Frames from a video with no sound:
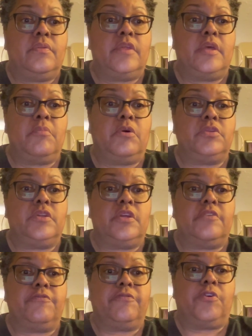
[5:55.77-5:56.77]
The MOD
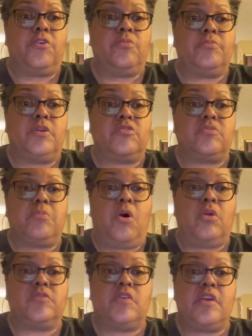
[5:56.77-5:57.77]
confirmed a
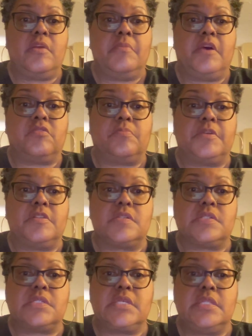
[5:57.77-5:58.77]
small team has been
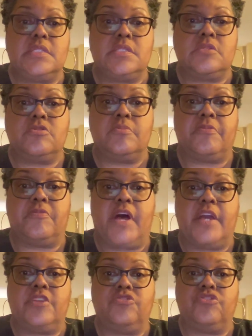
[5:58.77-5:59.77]
sent to
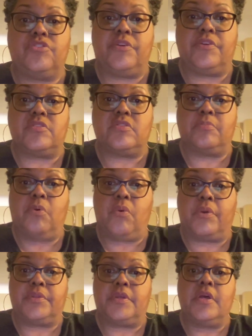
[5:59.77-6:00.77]
provide engineering
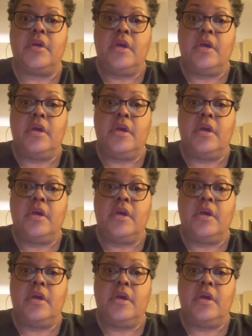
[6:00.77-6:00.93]
support.